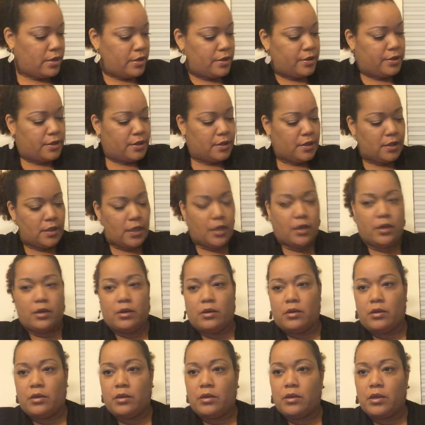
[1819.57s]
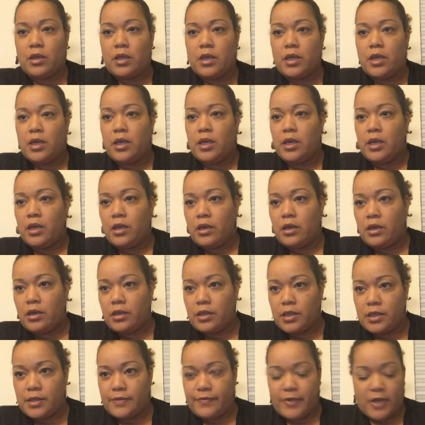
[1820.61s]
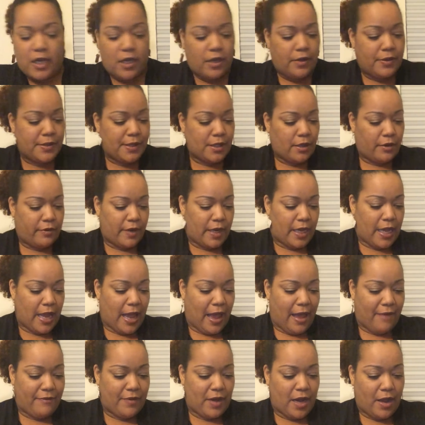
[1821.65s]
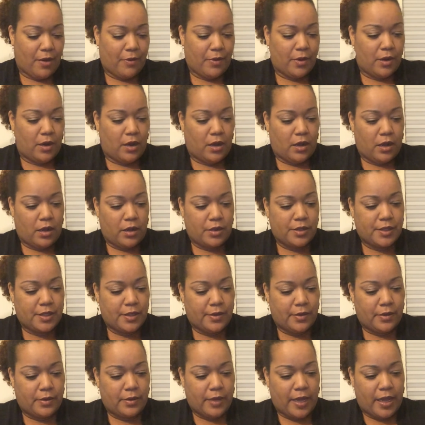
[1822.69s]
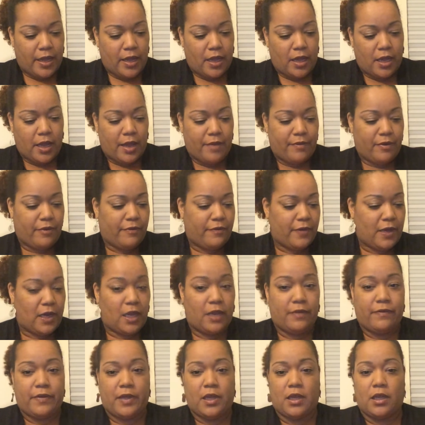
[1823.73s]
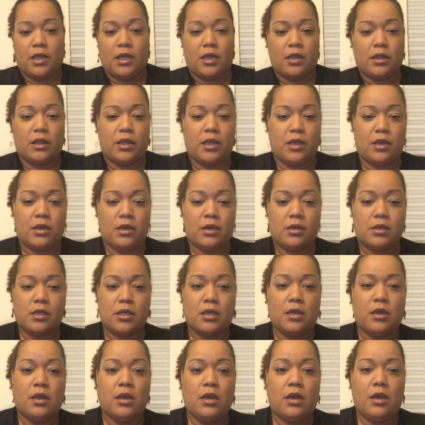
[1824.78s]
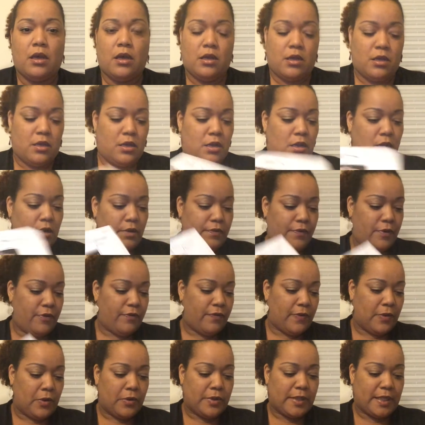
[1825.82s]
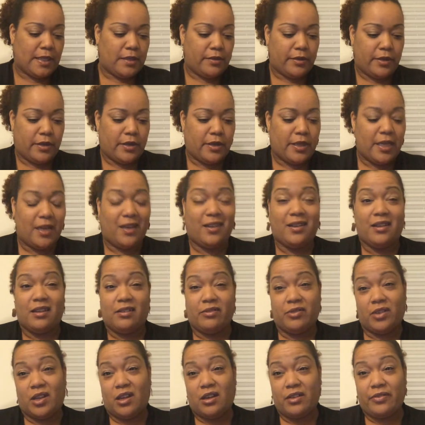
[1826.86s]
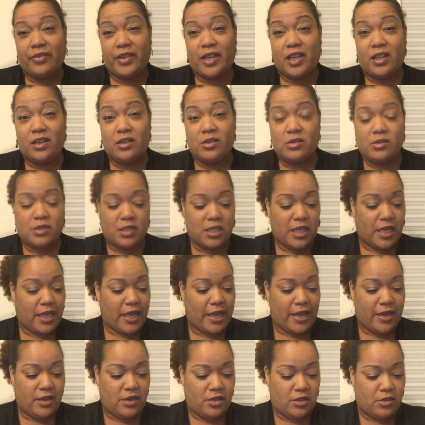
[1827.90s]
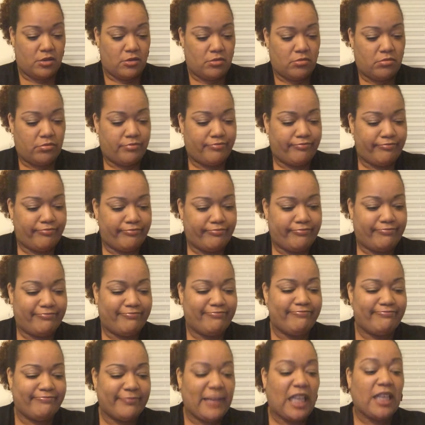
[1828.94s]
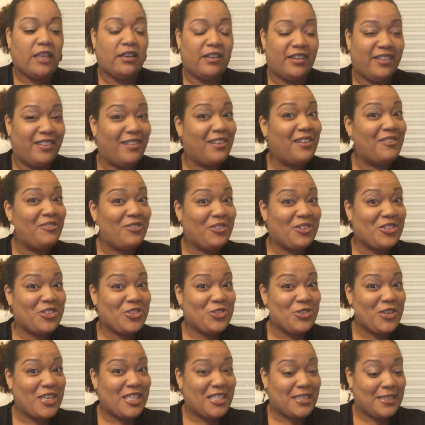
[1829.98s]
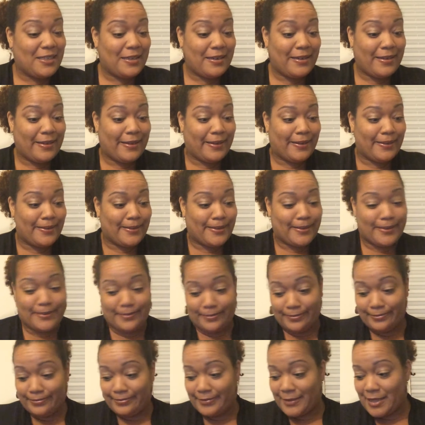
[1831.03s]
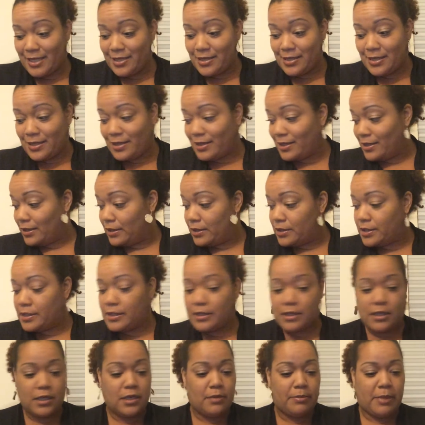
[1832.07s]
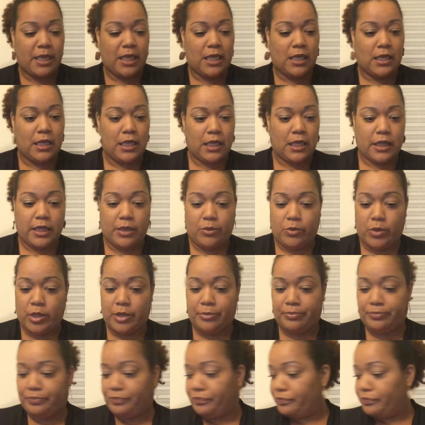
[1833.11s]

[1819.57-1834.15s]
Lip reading: So, you know, this video is already half an hour long, so I have a funny feeling that all of you folks out there that love long videos like I do, you're in for a treat tonight, because I think this is going to be a lengthy one.